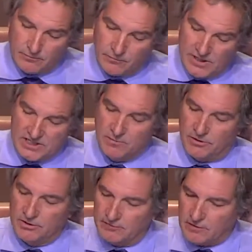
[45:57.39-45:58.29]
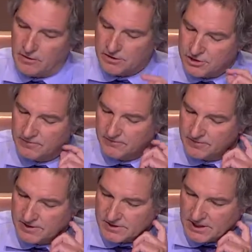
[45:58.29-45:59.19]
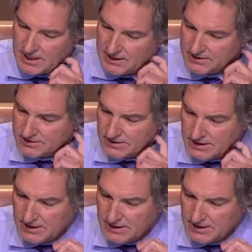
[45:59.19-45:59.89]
reasonable enough hardship for this case,